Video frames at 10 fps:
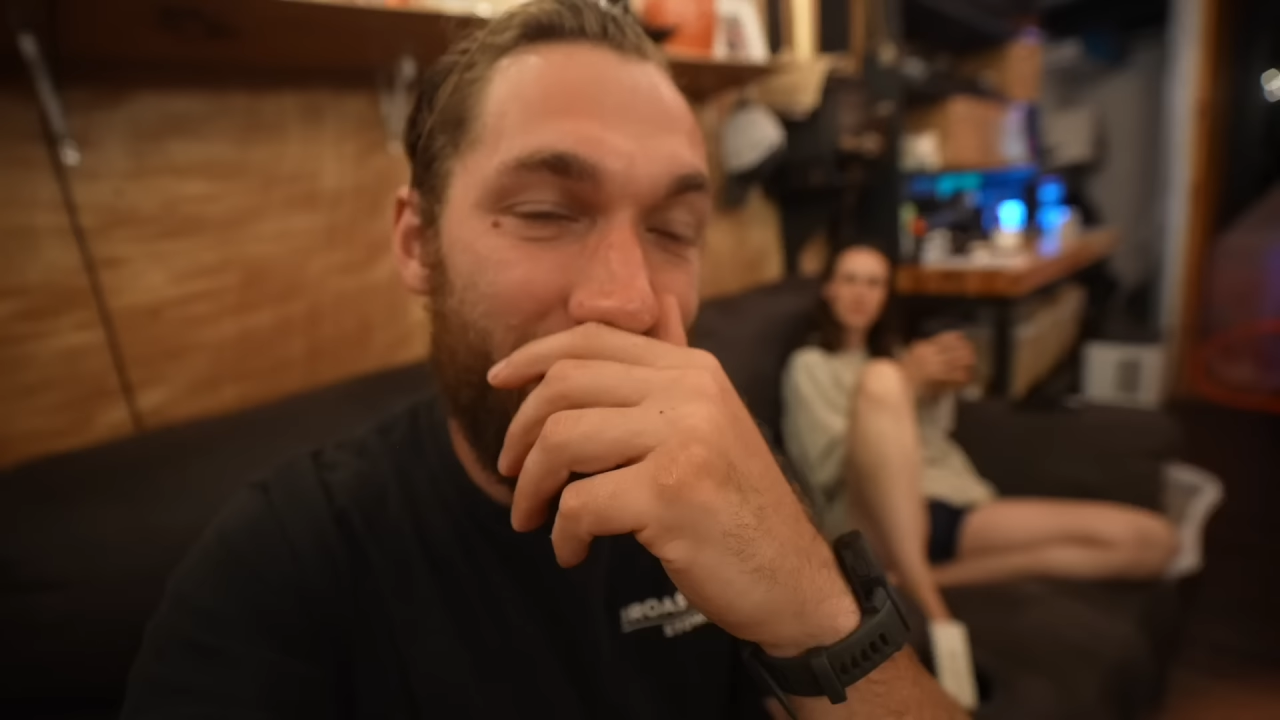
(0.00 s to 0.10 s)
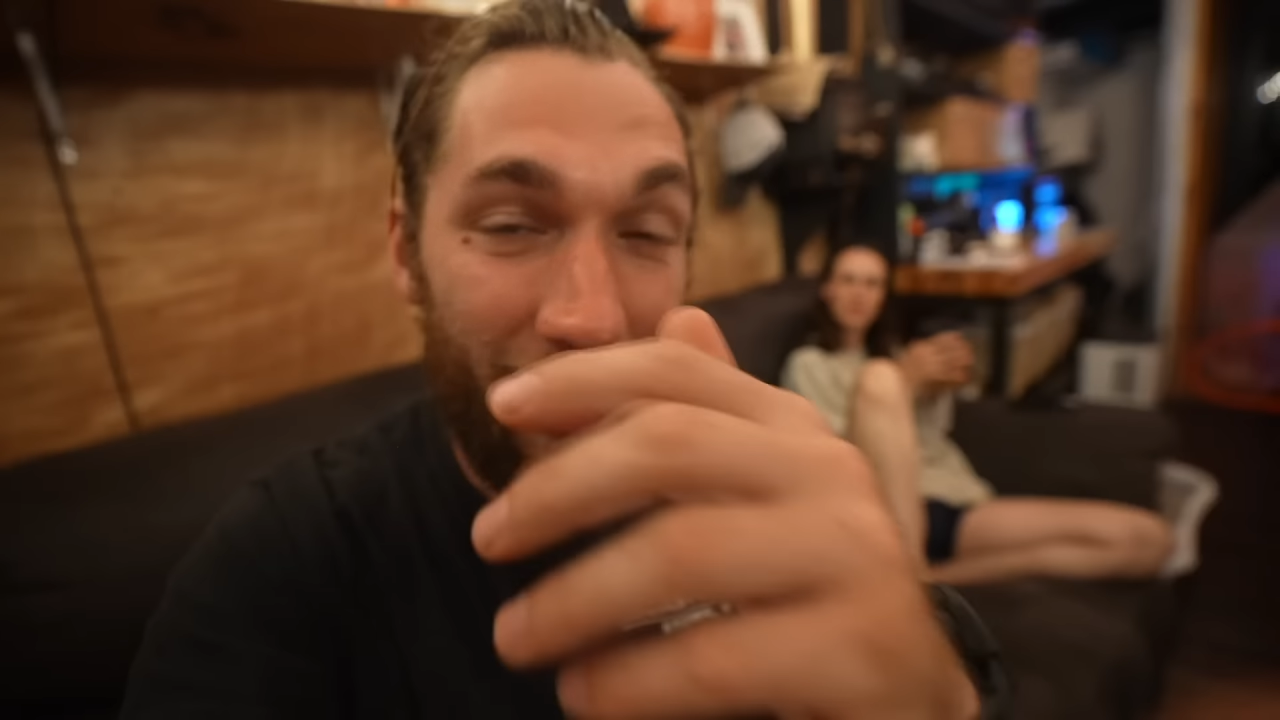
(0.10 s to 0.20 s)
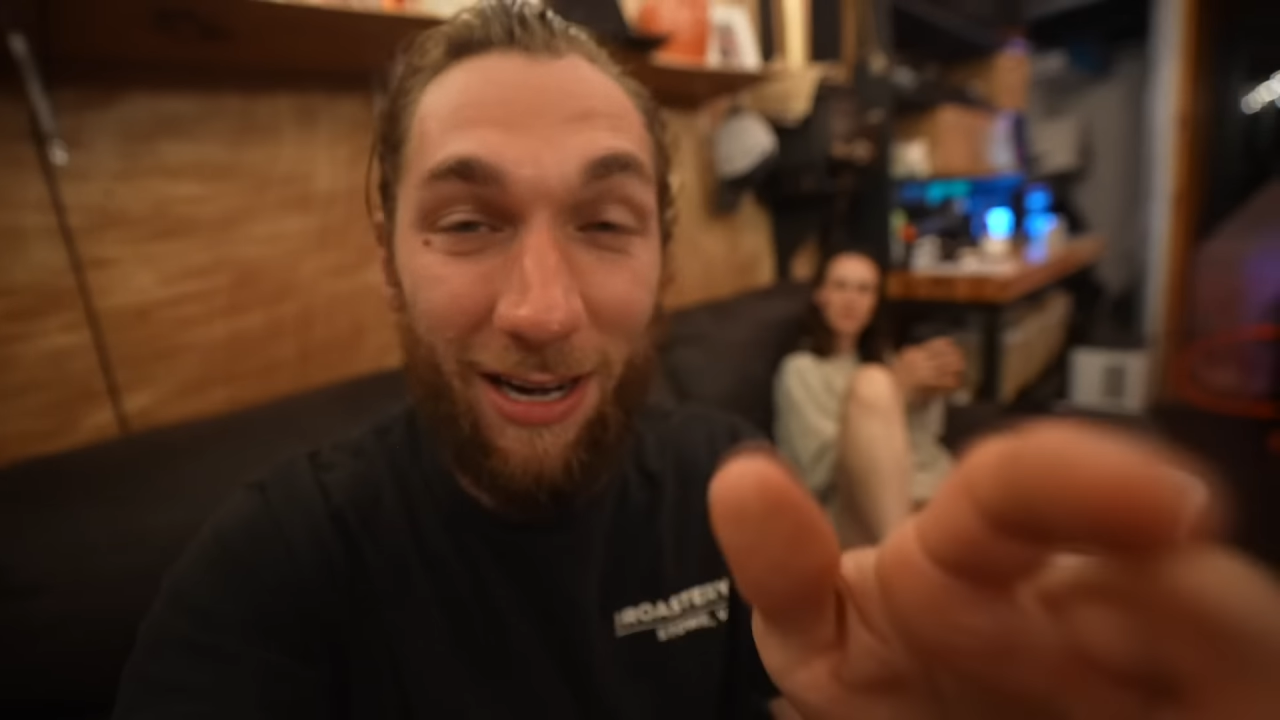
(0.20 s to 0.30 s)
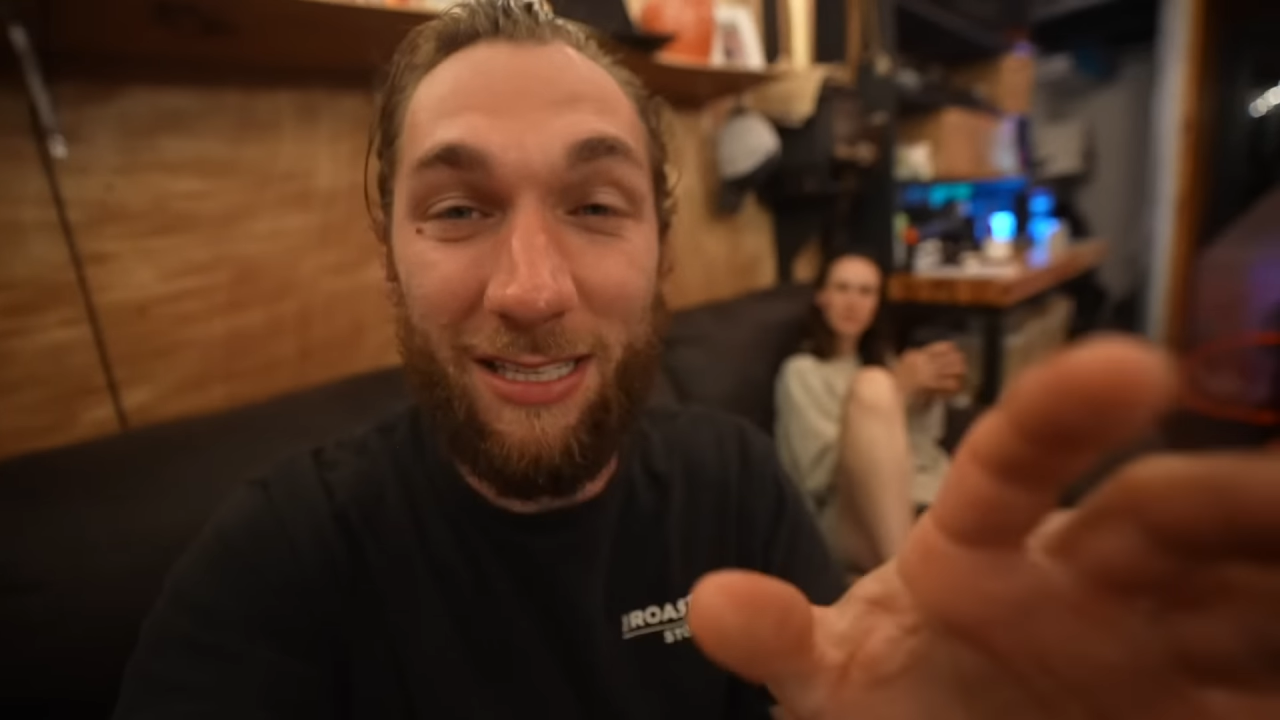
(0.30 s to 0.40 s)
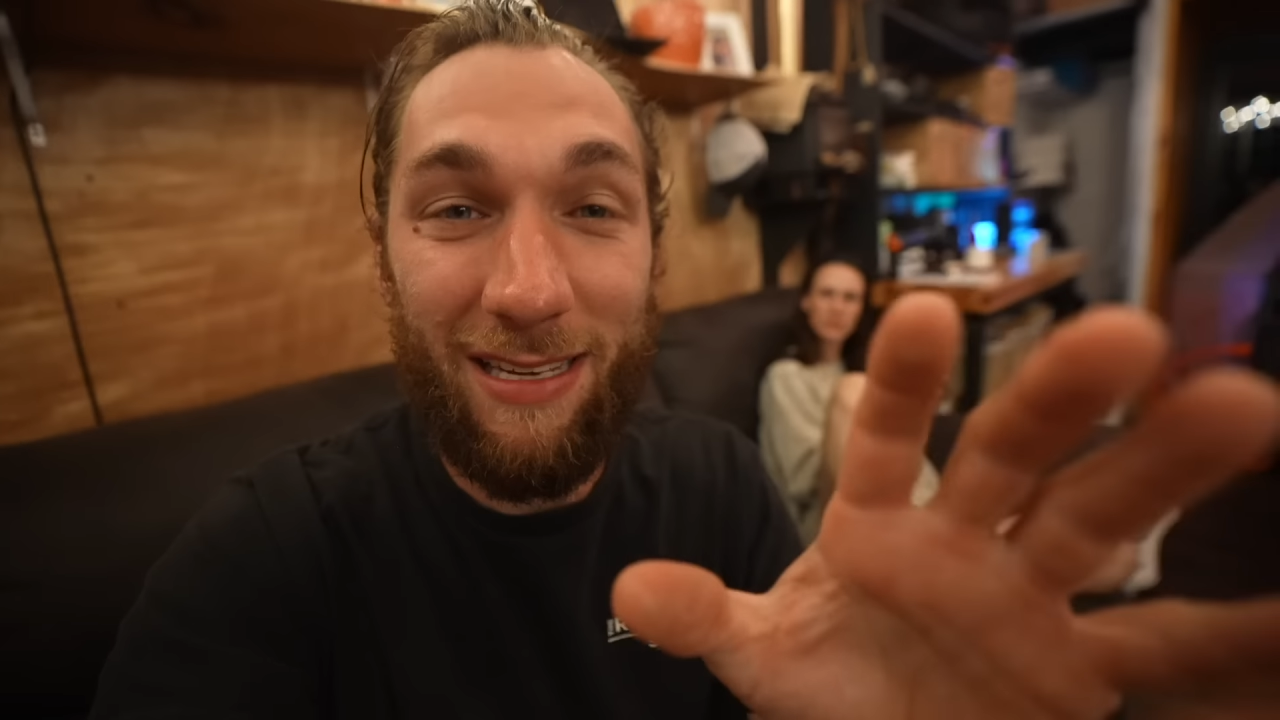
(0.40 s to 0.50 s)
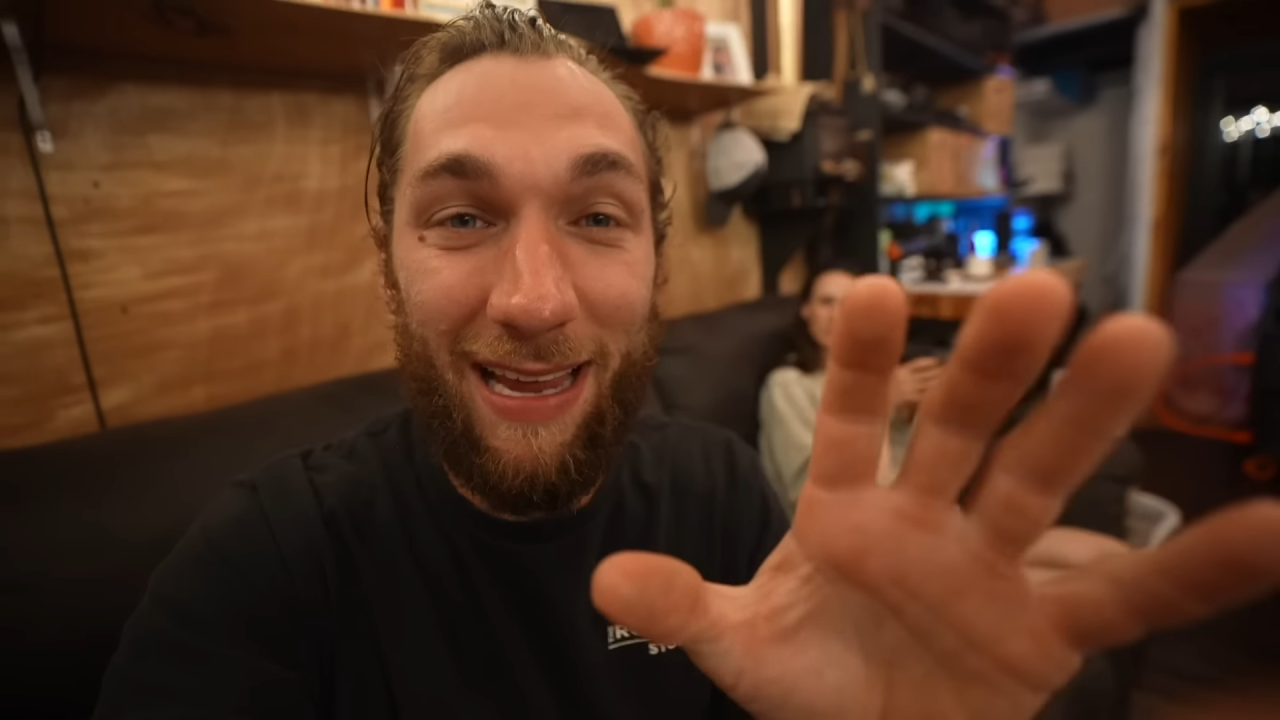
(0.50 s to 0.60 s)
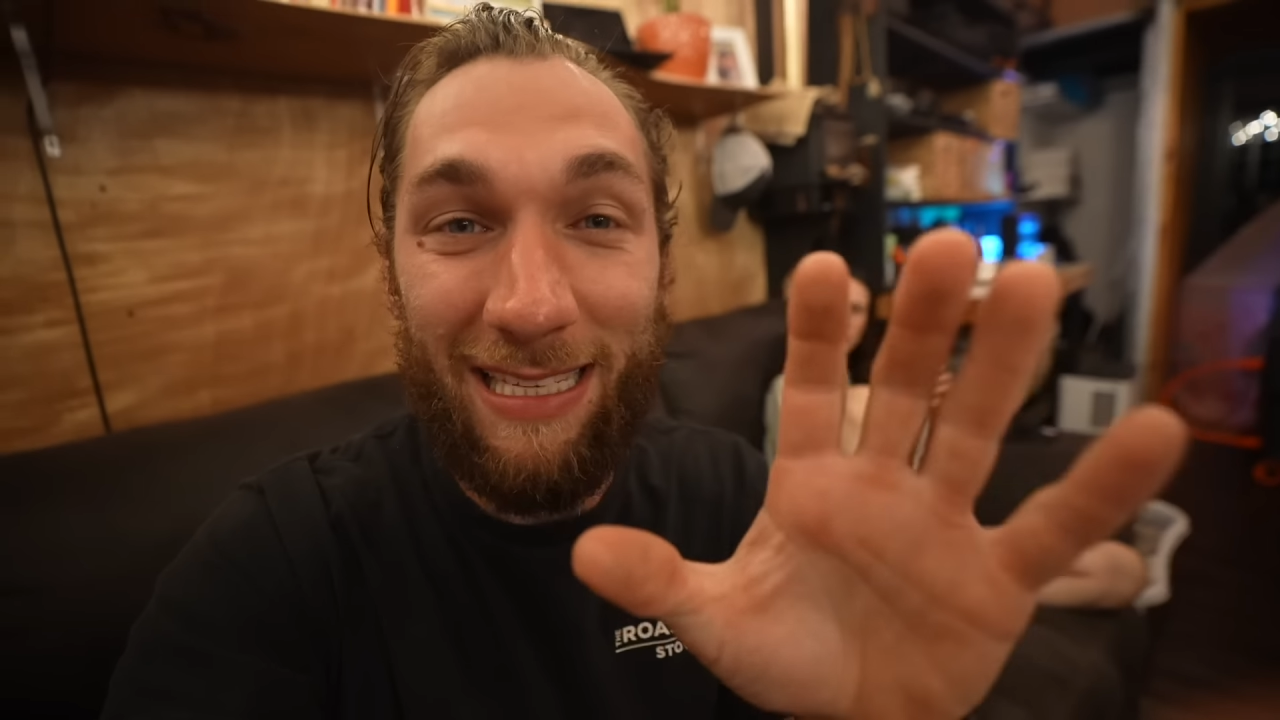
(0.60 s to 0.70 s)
And honestly,